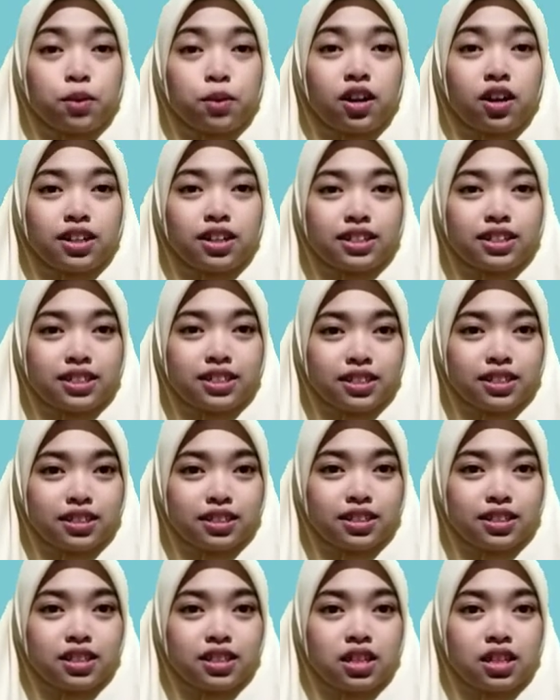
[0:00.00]
parts.
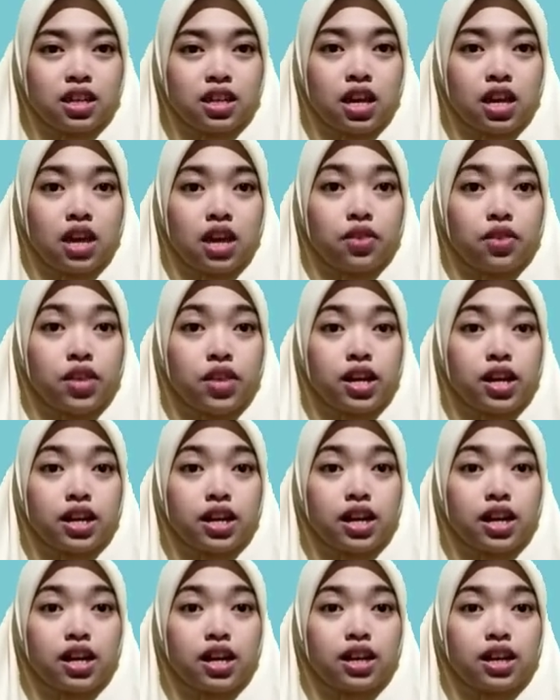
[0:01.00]
There
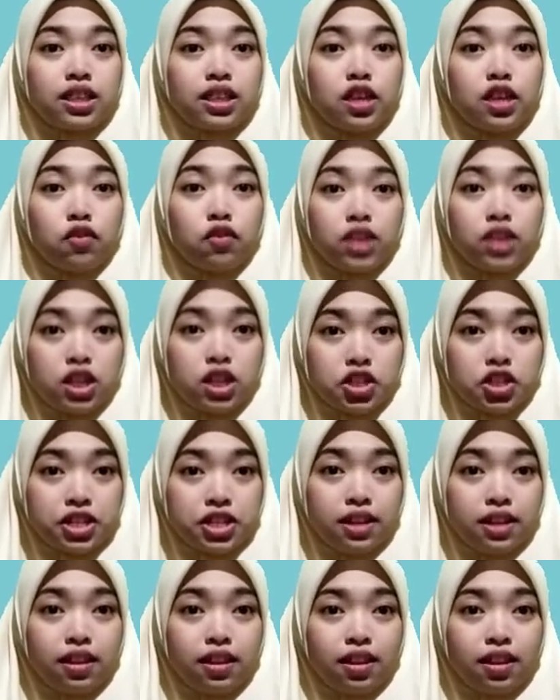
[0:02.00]
are
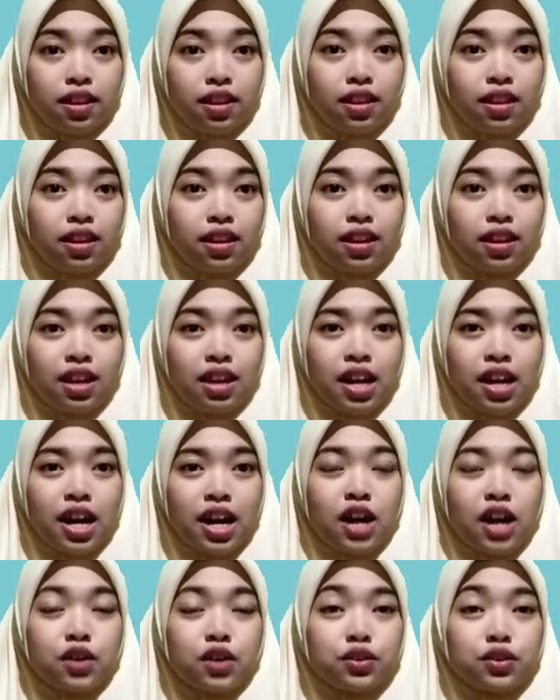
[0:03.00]
definition,
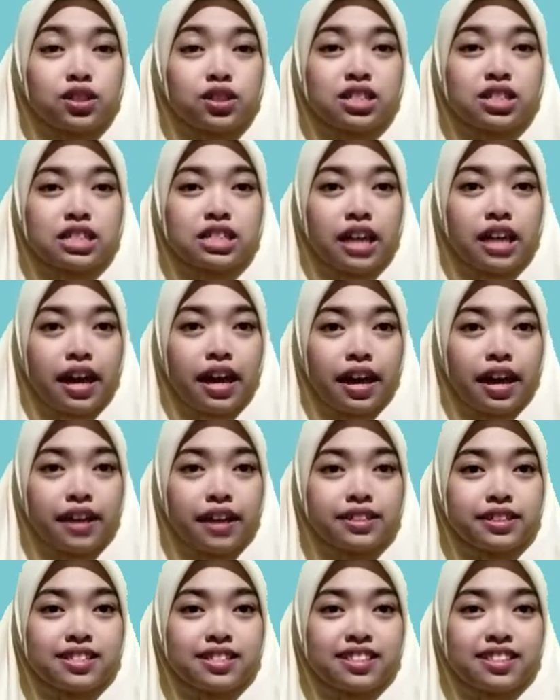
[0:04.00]
rules
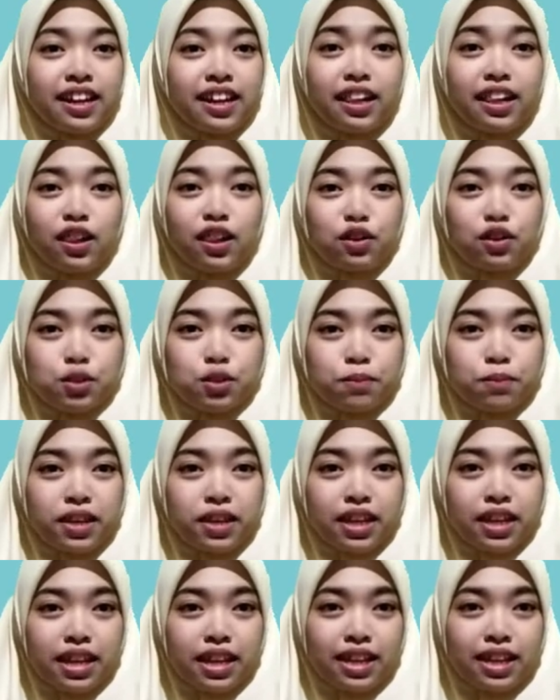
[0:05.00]
and style of
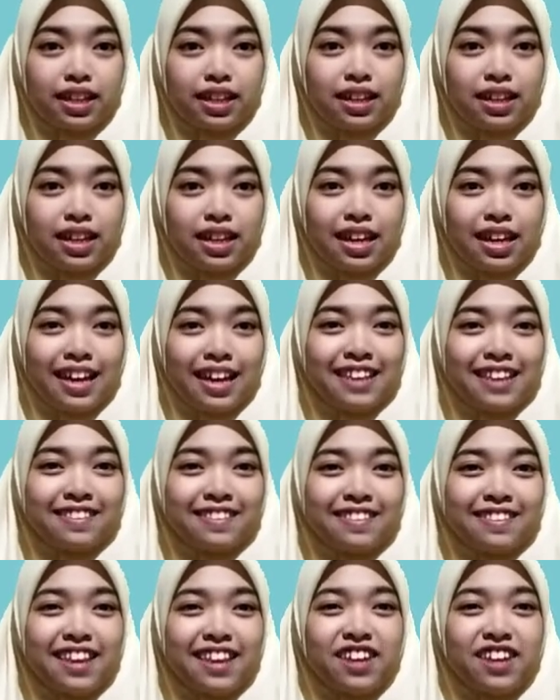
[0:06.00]
speaking,
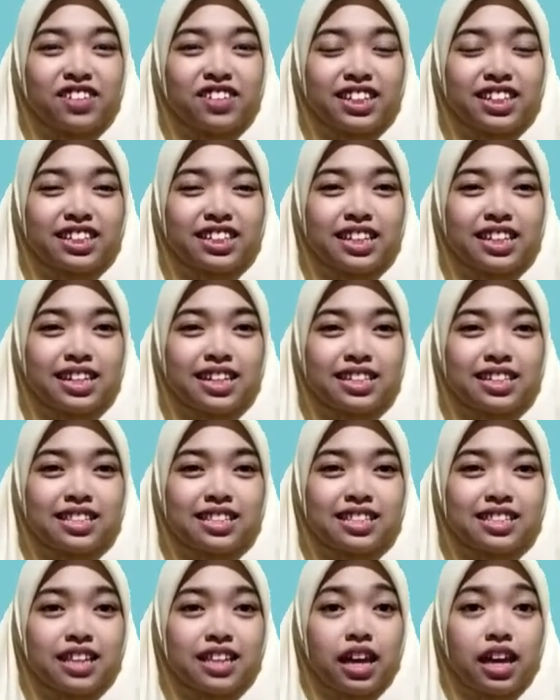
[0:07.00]

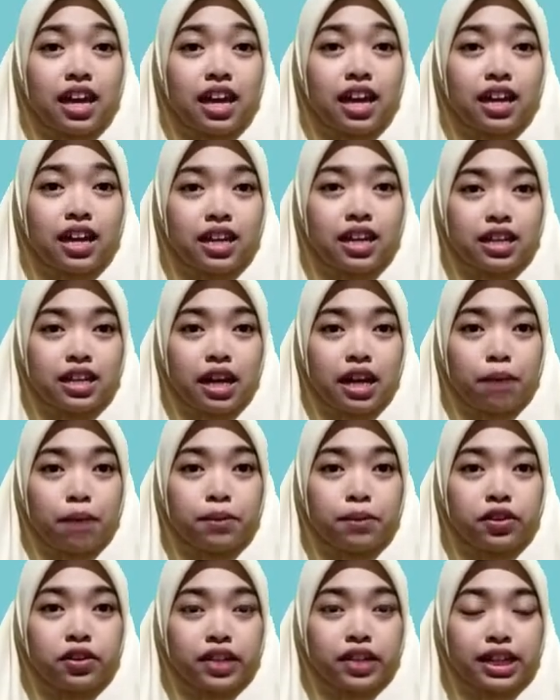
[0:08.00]
directness in
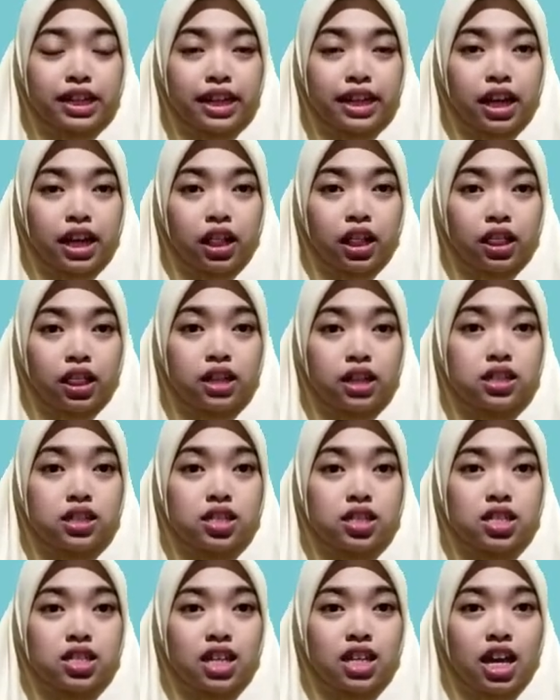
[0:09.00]
American
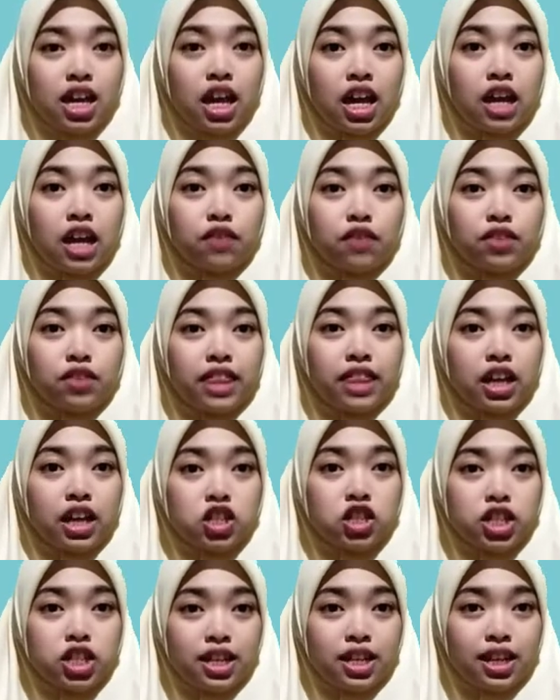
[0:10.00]
English,
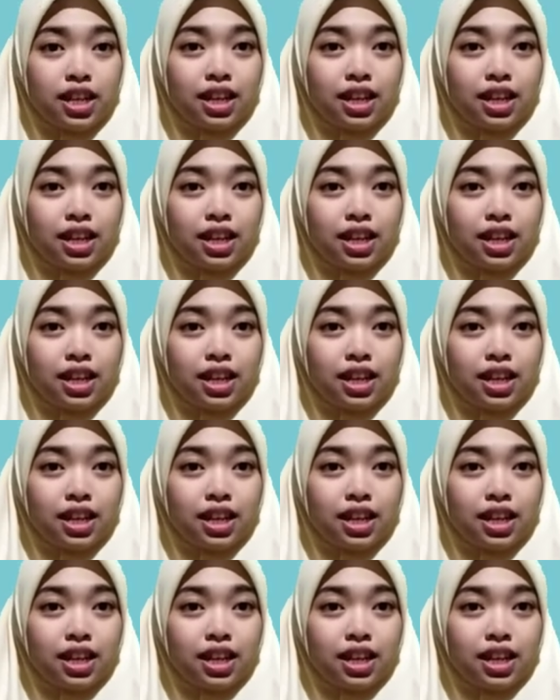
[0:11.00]
invitation,